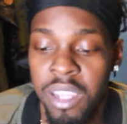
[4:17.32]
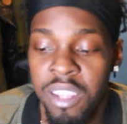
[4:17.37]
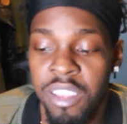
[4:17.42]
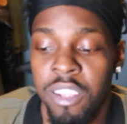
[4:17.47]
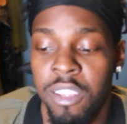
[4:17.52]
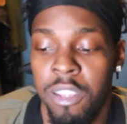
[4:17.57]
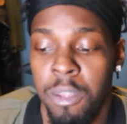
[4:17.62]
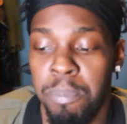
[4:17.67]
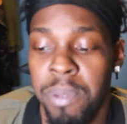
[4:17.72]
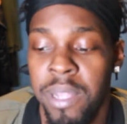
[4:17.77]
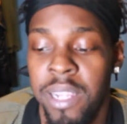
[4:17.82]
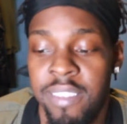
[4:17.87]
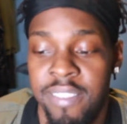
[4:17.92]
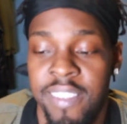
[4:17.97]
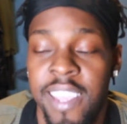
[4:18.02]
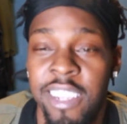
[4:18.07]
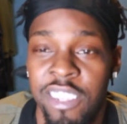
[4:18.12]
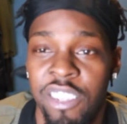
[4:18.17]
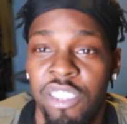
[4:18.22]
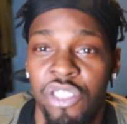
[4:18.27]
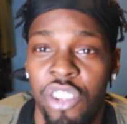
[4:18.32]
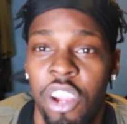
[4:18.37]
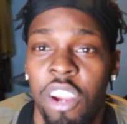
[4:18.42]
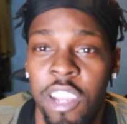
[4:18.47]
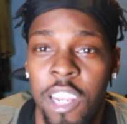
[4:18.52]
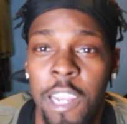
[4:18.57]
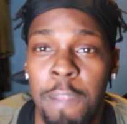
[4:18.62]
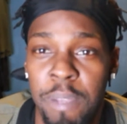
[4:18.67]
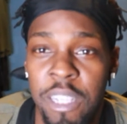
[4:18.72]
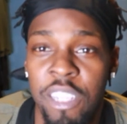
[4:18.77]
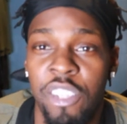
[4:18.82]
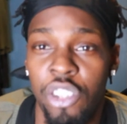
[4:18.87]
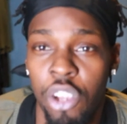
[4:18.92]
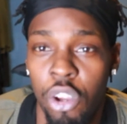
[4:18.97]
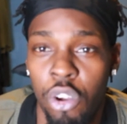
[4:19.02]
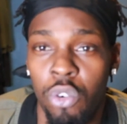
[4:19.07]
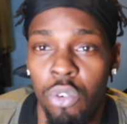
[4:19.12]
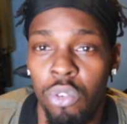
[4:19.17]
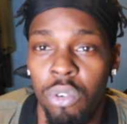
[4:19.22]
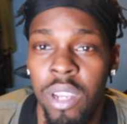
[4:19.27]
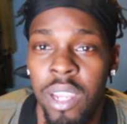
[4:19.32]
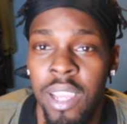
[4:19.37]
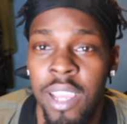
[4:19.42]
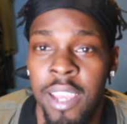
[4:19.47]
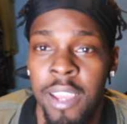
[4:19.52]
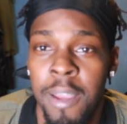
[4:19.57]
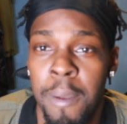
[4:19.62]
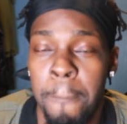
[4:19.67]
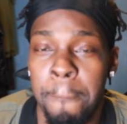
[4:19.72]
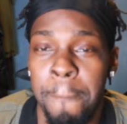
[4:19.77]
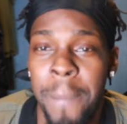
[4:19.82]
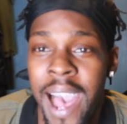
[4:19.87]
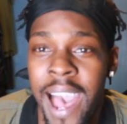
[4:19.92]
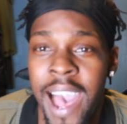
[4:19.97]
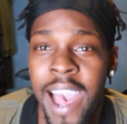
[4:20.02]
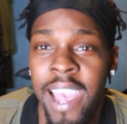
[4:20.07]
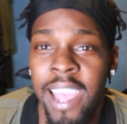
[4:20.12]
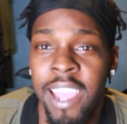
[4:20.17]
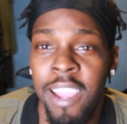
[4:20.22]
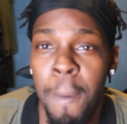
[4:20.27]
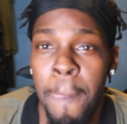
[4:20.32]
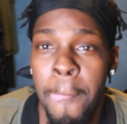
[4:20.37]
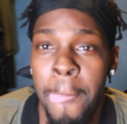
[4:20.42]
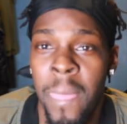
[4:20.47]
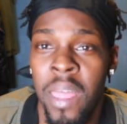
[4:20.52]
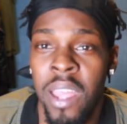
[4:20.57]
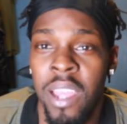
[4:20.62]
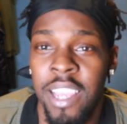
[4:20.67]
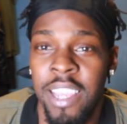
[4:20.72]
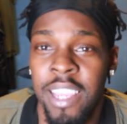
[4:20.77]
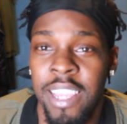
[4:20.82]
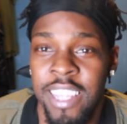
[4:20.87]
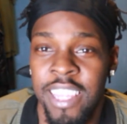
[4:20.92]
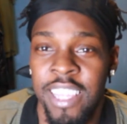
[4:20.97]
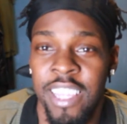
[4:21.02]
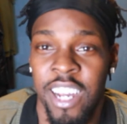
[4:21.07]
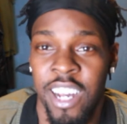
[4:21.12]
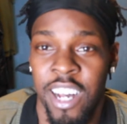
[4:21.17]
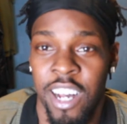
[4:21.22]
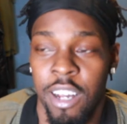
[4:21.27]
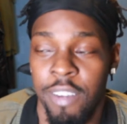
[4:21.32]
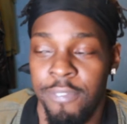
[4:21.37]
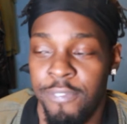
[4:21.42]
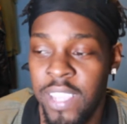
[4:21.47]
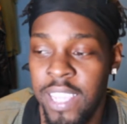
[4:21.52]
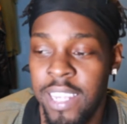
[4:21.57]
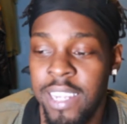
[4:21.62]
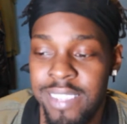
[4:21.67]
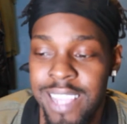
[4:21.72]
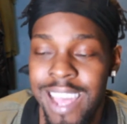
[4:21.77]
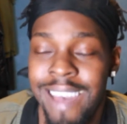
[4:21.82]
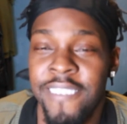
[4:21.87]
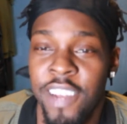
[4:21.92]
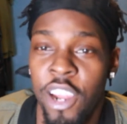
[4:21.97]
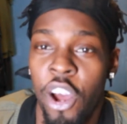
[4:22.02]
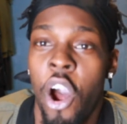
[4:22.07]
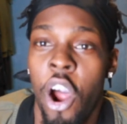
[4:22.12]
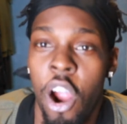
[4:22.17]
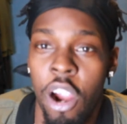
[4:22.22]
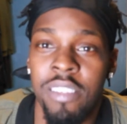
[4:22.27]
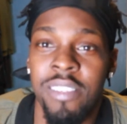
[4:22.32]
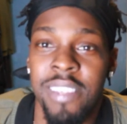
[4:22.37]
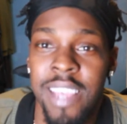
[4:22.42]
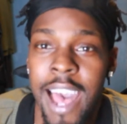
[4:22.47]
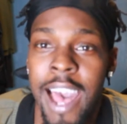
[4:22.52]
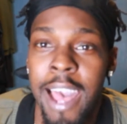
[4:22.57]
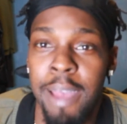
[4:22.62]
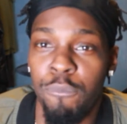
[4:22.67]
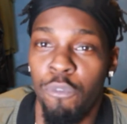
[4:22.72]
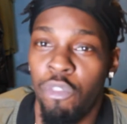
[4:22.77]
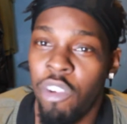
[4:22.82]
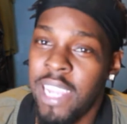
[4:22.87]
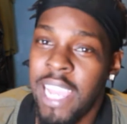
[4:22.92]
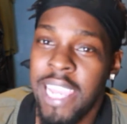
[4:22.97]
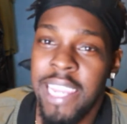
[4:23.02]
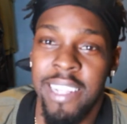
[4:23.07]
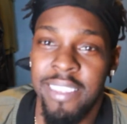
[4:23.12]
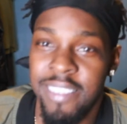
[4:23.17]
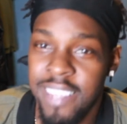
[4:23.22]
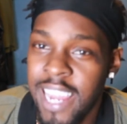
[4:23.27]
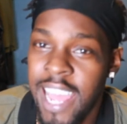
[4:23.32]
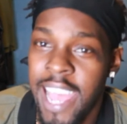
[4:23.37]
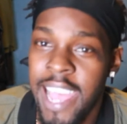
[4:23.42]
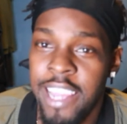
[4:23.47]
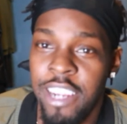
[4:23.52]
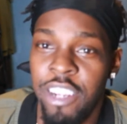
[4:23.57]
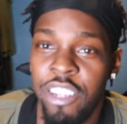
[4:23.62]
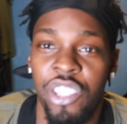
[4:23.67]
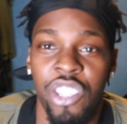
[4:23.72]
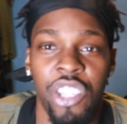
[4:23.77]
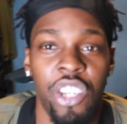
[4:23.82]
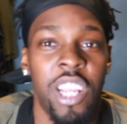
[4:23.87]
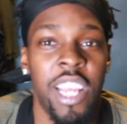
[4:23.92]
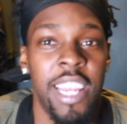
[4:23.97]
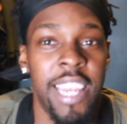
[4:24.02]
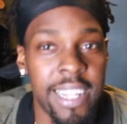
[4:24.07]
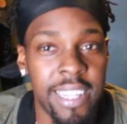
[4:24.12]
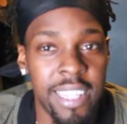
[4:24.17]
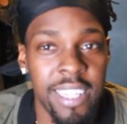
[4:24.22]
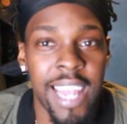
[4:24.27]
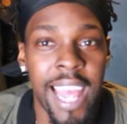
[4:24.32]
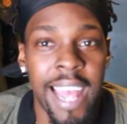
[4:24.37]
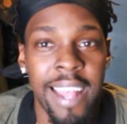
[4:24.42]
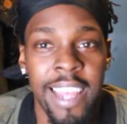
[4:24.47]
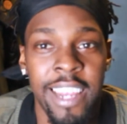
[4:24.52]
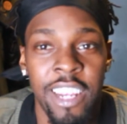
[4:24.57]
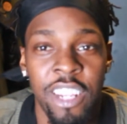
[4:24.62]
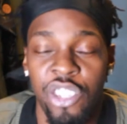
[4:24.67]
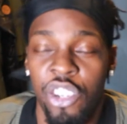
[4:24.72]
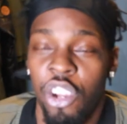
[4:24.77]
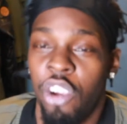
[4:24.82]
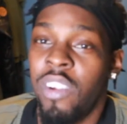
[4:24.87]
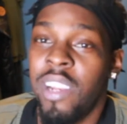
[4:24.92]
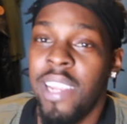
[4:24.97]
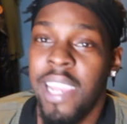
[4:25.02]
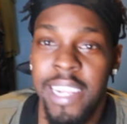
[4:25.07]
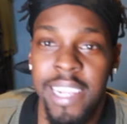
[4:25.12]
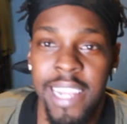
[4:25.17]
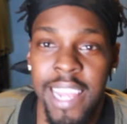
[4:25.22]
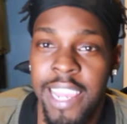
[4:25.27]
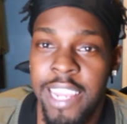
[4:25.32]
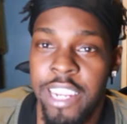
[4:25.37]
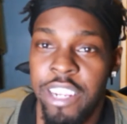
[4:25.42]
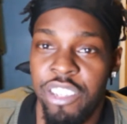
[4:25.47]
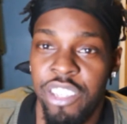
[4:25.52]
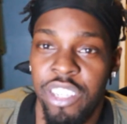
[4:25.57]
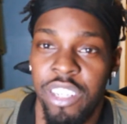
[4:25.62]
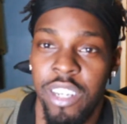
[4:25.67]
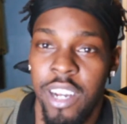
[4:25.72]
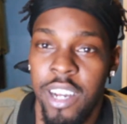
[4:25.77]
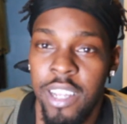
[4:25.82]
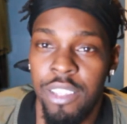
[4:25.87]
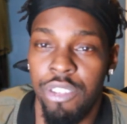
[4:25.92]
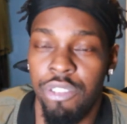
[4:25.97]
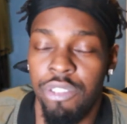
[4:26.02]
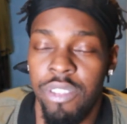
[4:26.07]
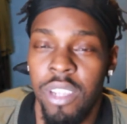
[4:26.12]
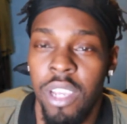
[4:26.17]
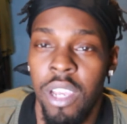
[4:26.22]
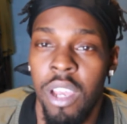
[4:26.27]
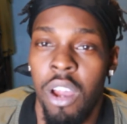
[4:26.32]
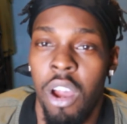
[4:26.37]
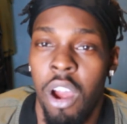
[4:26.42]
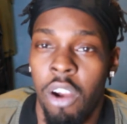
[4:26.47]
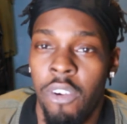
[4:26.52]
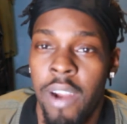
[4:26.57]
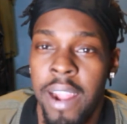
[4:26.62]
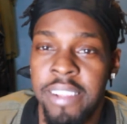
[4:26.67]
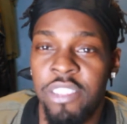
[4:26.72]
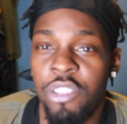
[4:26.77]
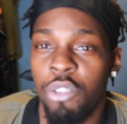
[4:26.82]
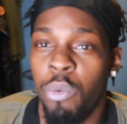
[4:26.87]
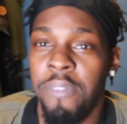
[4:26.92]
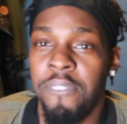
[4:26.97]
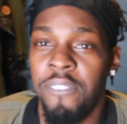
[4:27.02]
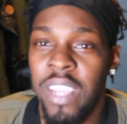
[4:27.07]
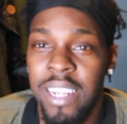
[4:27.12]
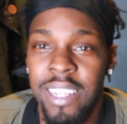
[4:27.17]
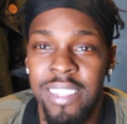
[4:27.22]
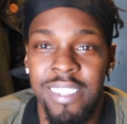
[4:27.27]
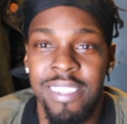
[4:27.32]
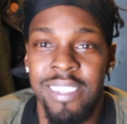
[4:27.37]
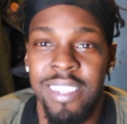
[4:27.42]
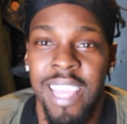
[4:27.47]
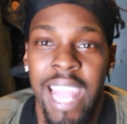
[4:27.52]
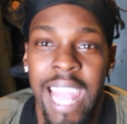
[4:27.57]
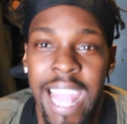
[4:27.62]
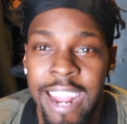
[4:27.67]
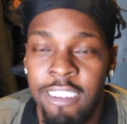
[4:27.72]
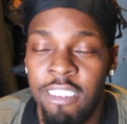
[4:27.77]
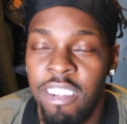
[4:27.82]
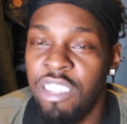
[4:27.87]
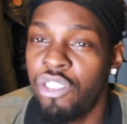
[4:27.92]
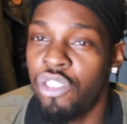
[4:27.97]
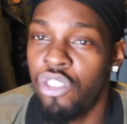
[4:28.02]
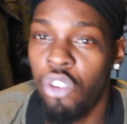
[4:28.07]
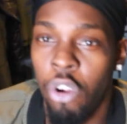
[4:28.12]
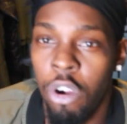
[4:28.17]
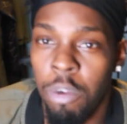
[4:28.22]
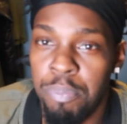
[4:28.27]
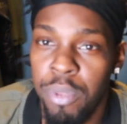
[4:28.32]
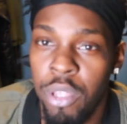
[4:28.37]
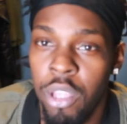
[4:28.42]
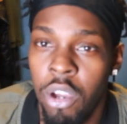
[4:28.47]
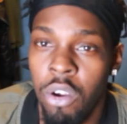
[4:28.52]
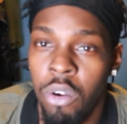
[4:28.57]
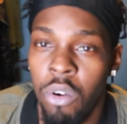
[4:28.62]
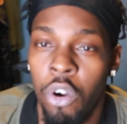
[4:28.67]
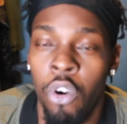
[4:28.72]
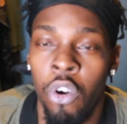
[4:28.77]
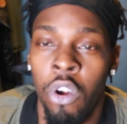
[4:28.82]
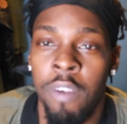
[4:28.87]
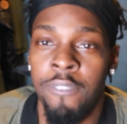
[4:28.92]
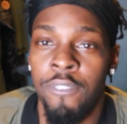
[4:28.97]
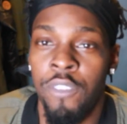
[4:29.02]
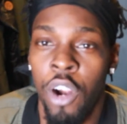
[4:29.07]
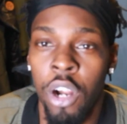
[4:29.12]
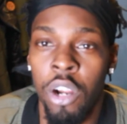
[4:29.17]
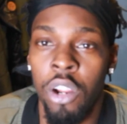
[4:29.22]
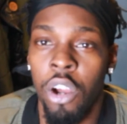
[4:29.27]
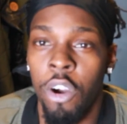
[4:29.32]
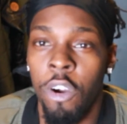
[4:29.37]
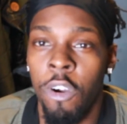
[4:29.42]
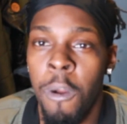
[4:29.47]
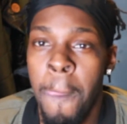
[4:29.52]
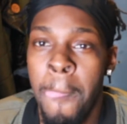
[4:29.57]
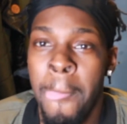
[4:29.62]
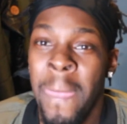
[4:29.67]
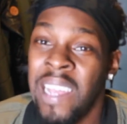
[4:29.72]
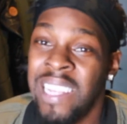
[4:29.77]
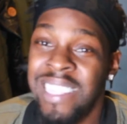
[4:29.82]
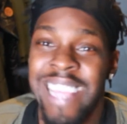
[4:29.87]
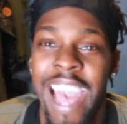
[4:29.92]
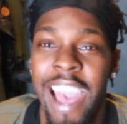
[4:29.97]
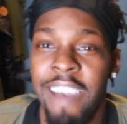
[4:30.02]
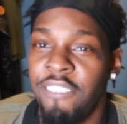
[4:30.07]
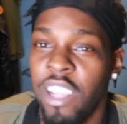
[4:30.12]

the debilitations are going to be shown by Venus having a hard time relating to that energy, connecting that energy, or relating that energy to others. All right, so when Venus is in Aries, Scorpio, or Virgo, is